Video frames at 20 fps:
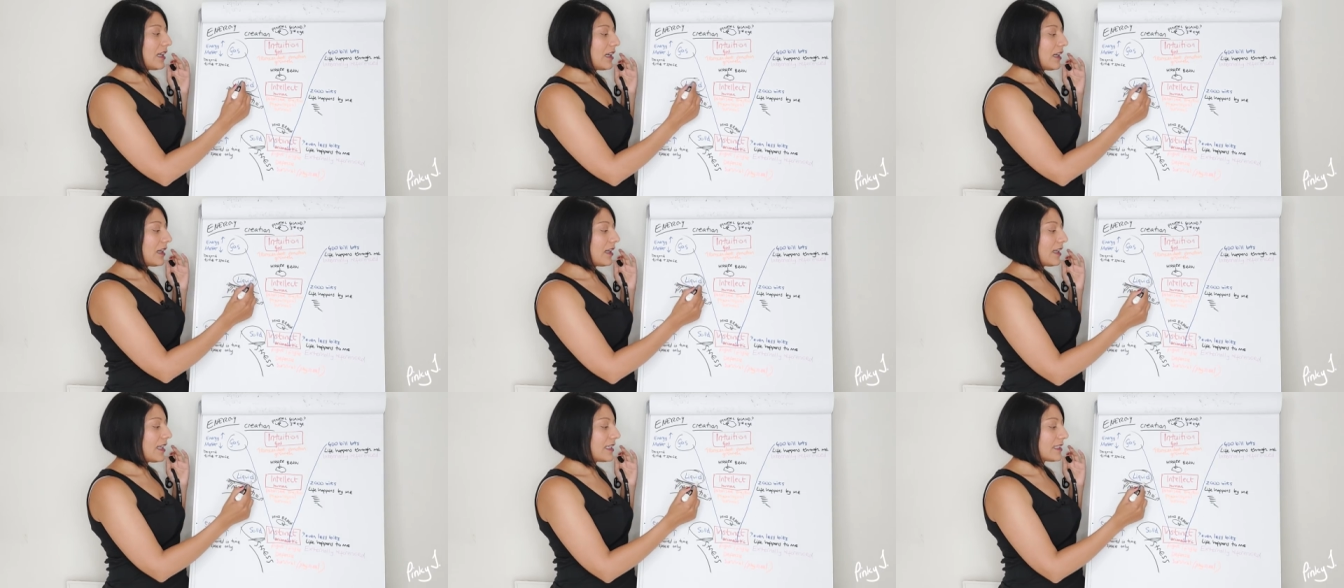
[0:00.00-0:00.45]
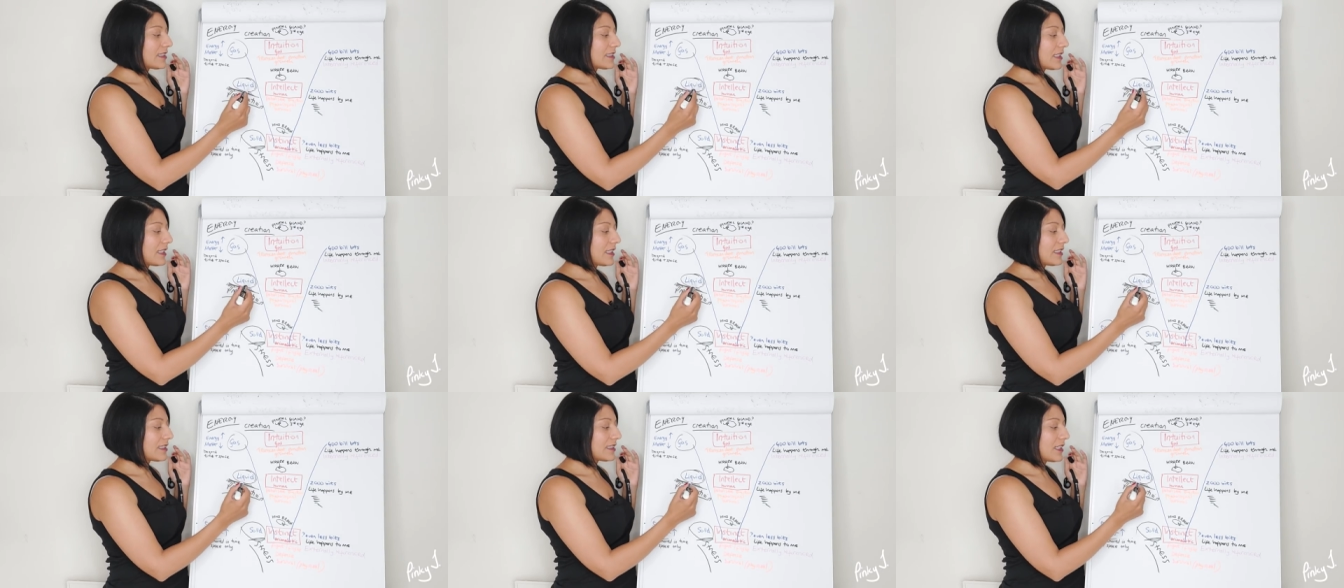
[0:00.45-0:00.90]
uh, is
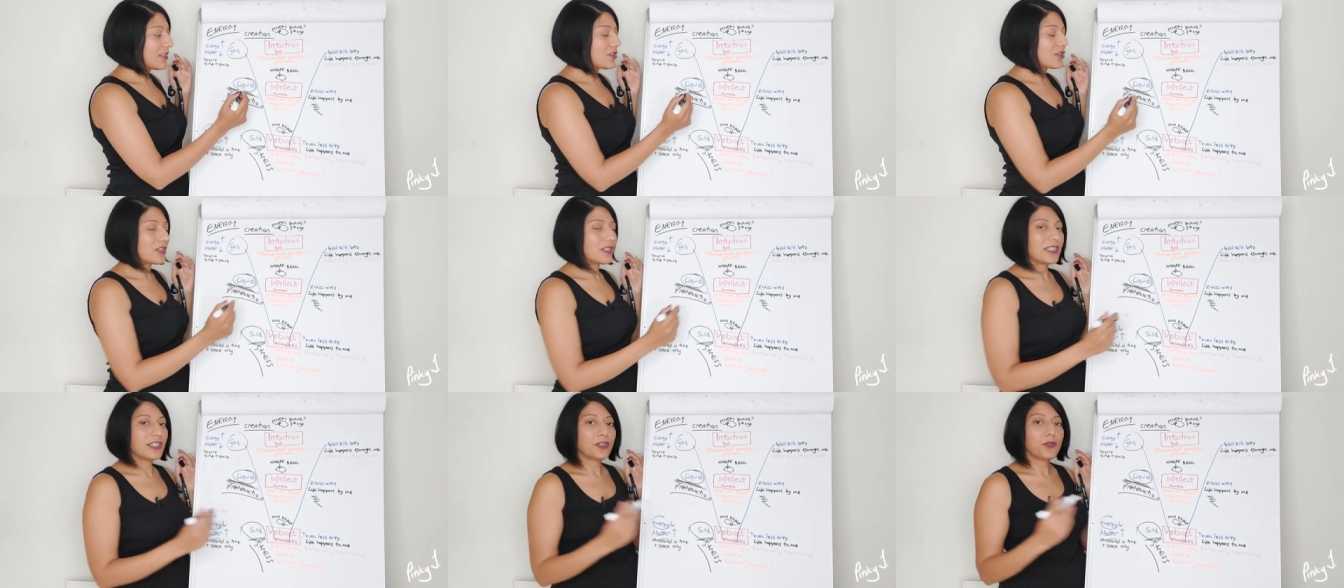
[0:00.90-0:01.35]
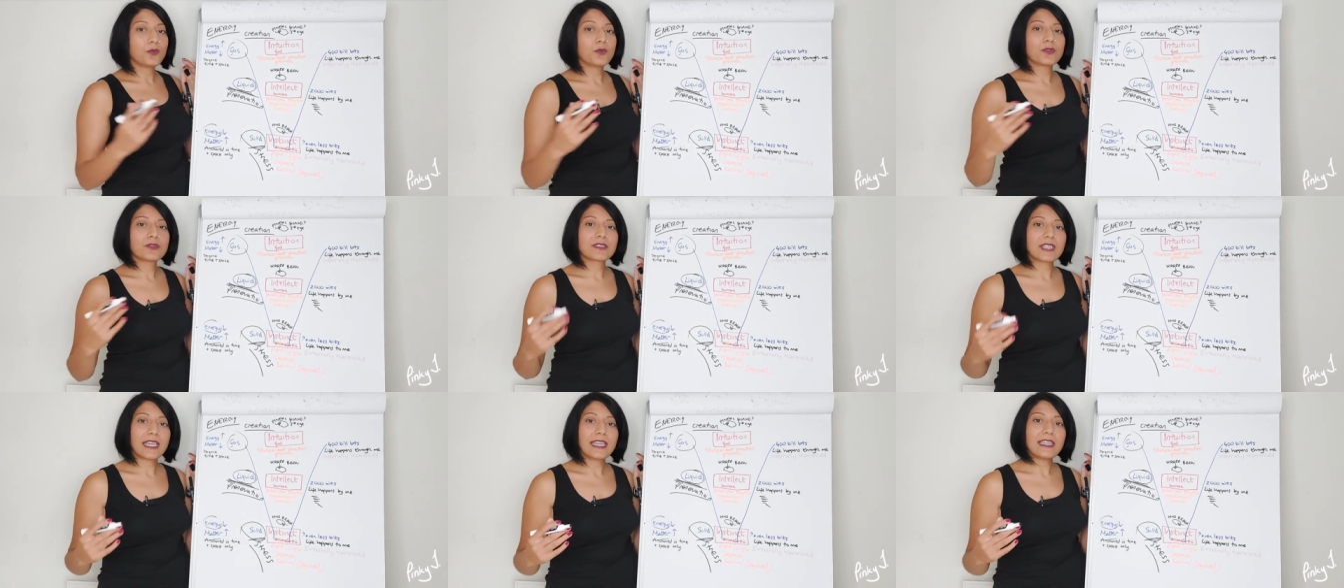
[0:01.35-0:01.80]
that essentially you
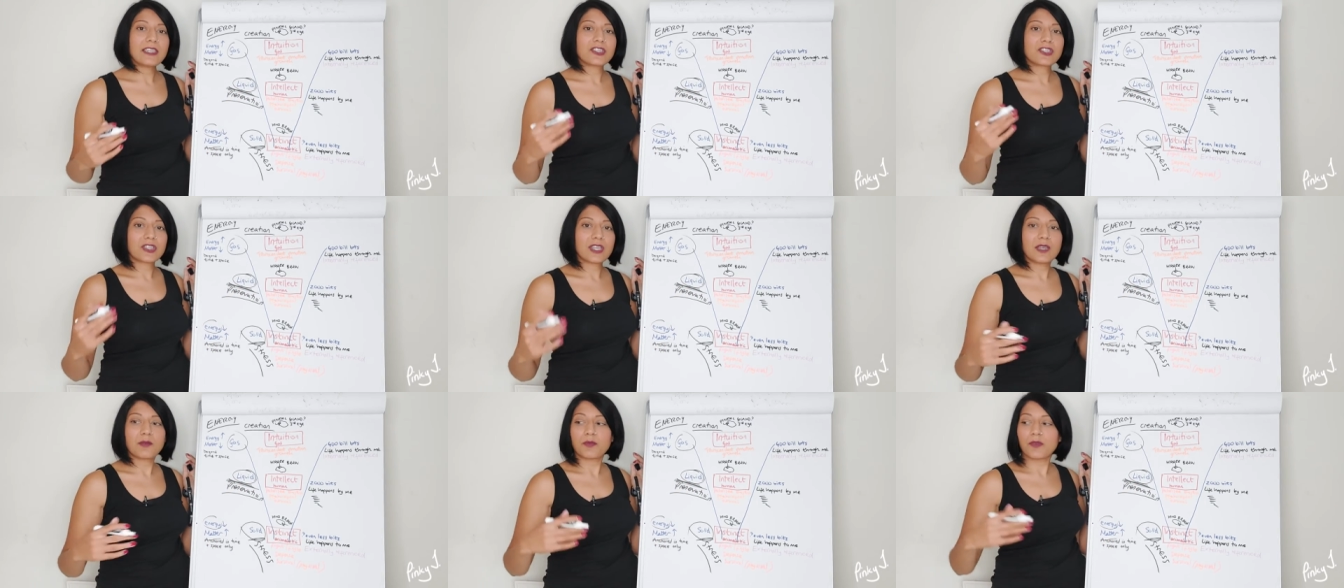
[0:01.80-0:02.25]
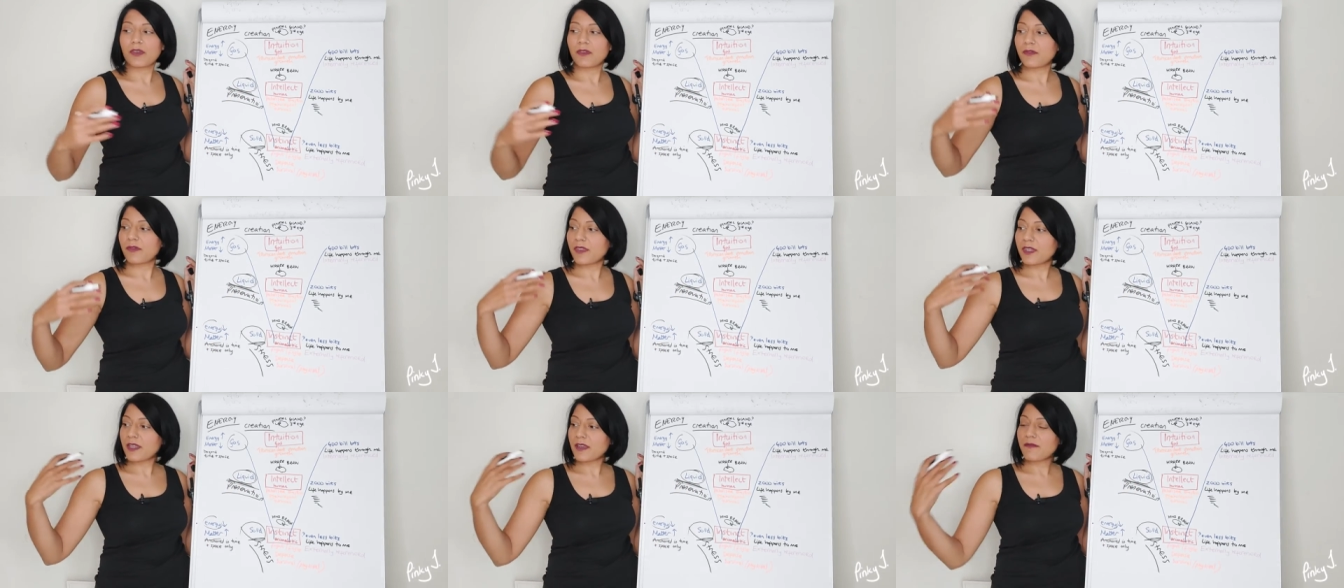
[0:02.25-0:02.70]
will take shape
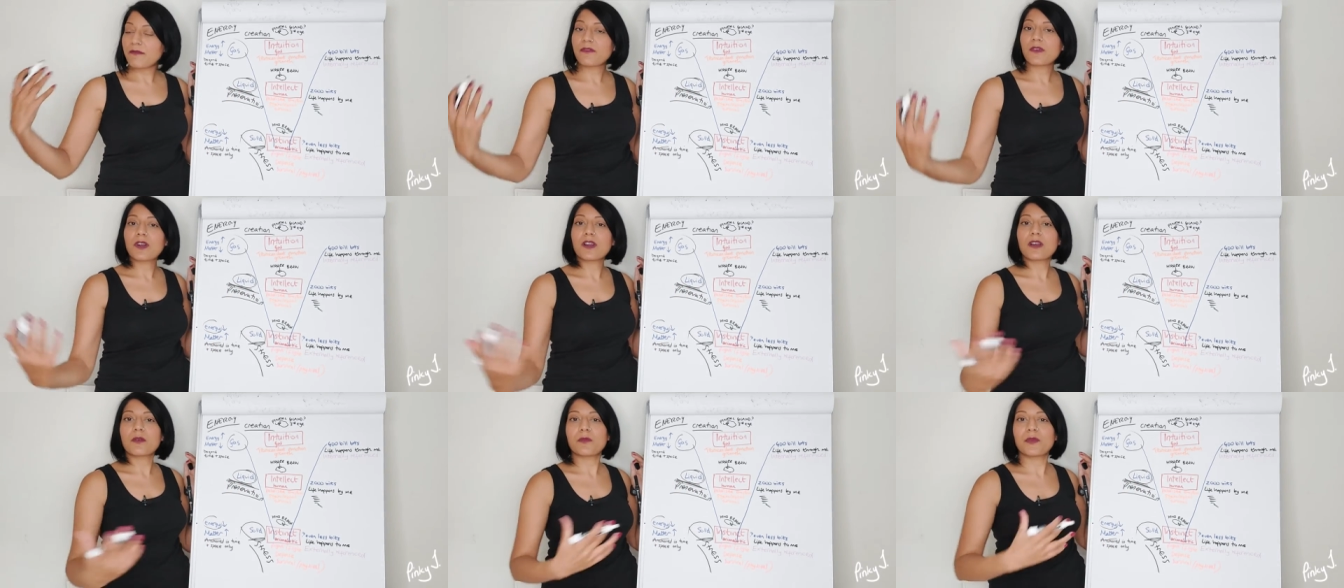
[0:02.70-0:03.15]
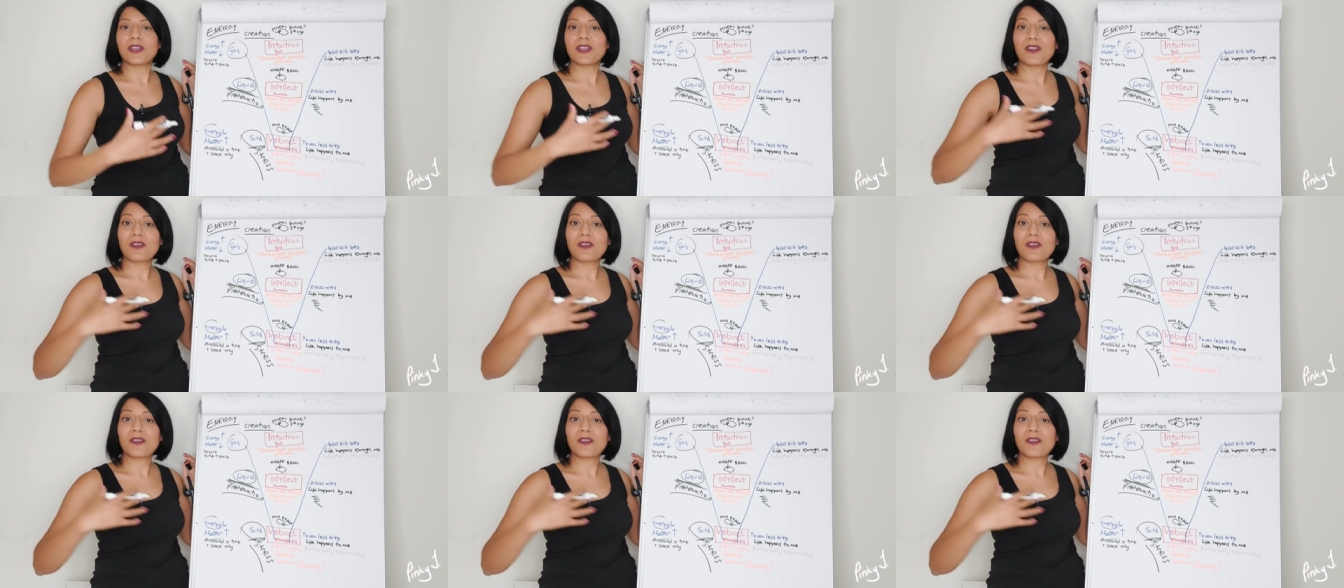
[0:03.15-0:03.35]
of the environment